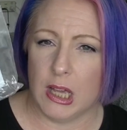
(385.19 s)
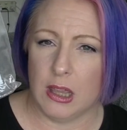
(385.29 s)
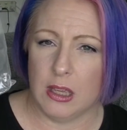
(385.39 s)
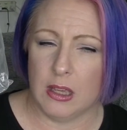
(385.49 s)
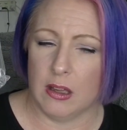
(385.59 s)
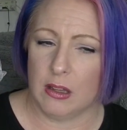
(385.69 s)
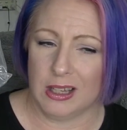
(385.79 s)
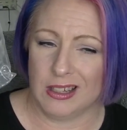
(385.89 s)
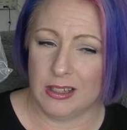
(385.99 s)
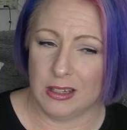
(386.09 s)
I think I got
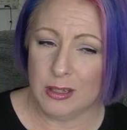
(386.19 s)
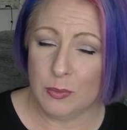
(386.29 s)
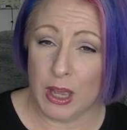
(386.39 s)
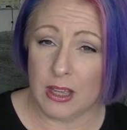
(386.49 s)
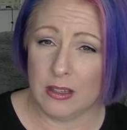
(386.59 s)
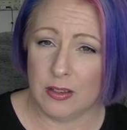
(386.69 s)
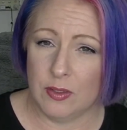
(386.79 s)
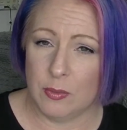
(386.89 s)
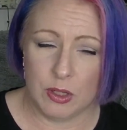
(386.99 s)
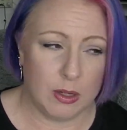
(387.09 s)
like 6 packets of
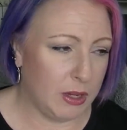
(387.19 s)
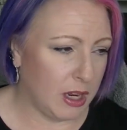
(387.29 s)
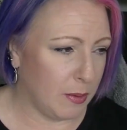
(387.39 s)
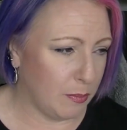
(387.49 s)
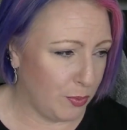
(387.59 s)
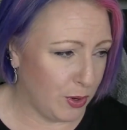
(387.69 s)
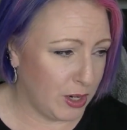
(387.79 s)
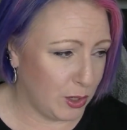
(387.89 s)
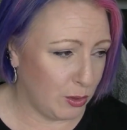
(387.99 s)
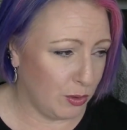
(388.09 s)
them or something, and I'm pretty
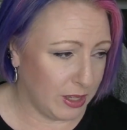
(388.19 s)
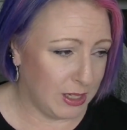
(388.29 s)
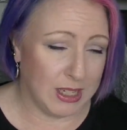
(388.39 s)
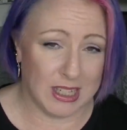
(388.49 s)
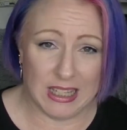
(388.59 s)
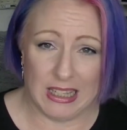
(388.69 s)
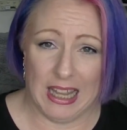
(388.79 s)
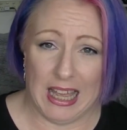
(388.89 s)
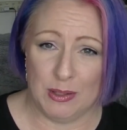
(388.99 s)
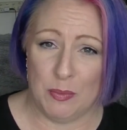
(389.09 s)
sure this is the
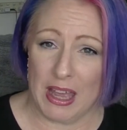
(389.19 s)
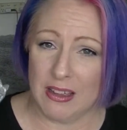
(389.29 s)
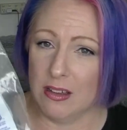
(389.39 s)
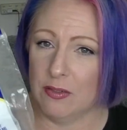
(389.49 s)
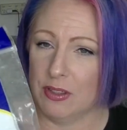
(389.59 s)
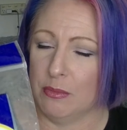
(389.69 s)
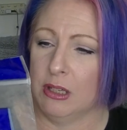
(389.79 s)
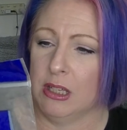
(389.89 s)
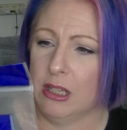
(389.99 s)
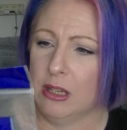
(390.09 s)
last packet of them.
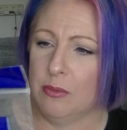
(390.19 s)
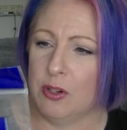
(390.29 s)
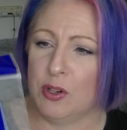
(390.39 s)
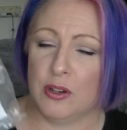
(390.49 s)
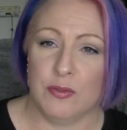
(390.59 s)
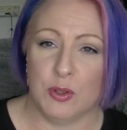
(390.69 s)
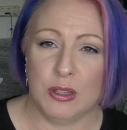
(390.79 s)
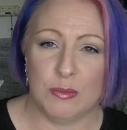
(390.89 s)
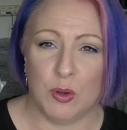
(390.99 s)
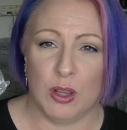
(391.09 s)
Pretty sure I've
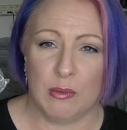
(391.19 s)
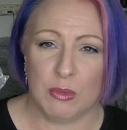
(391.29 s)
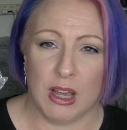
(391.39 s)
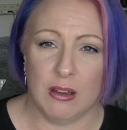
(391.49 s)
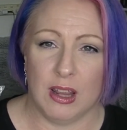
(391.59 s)
used them all up now.